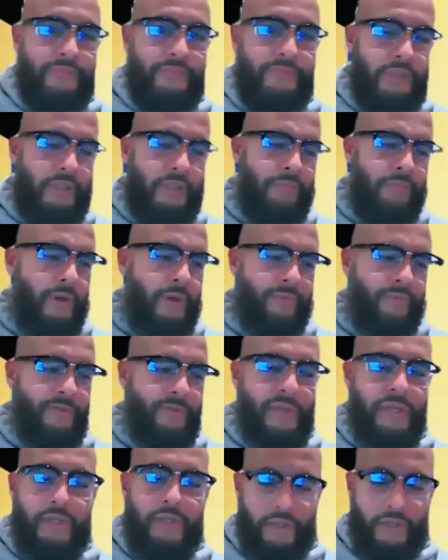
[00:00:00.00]
And I'm
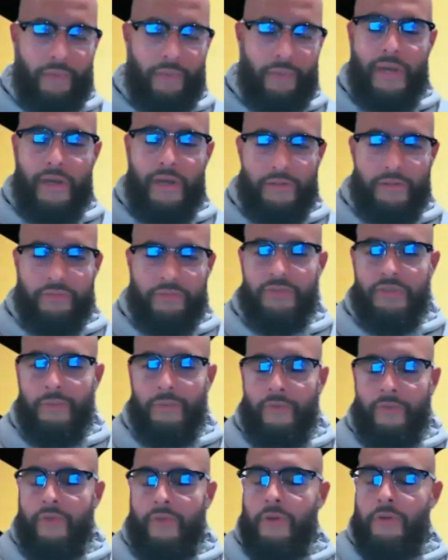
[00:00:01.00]
speaking about
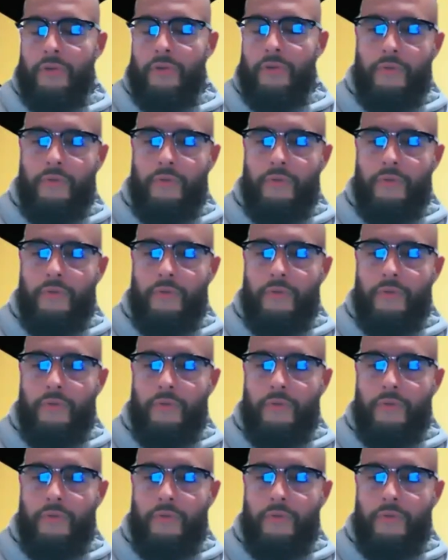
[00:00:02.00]
some of the